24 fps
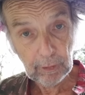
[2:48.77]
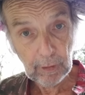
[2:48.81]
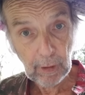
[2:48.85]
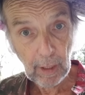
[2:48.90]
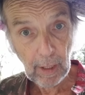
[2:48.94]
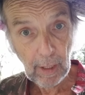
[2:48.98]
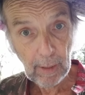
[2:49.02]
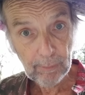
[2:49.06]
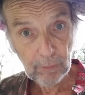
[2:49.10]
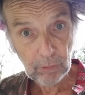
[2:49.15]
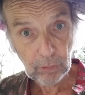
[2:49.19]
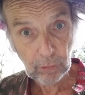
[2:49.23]

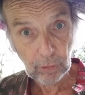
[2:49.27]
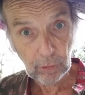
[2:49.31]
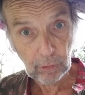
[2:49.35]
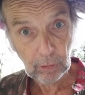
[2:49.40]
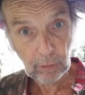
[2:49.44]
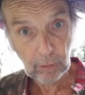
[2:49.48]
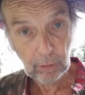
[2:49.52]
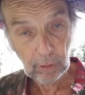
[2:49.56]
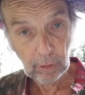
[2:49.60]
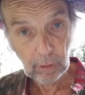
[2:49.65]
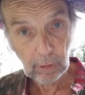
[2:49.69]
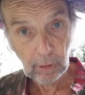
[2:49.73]

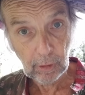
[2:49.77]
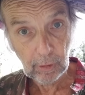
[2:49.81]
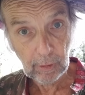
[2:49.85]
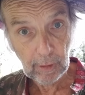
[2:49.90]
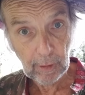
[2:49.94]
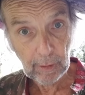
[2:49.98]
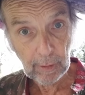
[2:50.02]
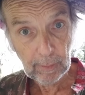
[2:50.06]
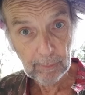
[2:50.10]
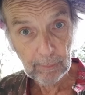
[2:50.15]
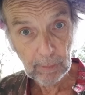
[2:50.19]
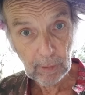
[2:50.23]
capture
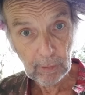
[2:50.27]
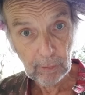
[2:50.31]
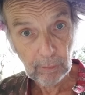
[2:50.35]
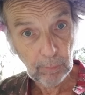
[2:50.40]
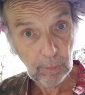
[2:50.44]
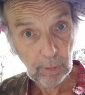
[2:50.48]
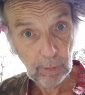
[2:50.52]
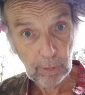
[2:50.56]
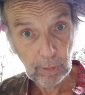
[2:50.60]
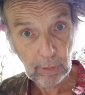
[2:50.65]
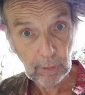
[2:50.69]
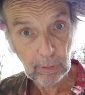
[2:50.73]
enemies,
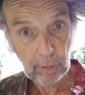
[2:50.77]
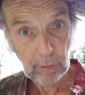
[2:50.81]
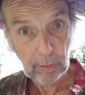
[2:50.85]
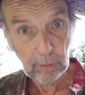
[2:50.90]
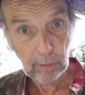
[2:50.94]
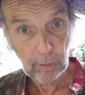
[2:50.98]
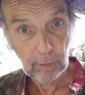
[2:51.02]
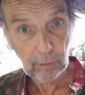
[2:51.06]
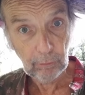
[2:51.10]
but he,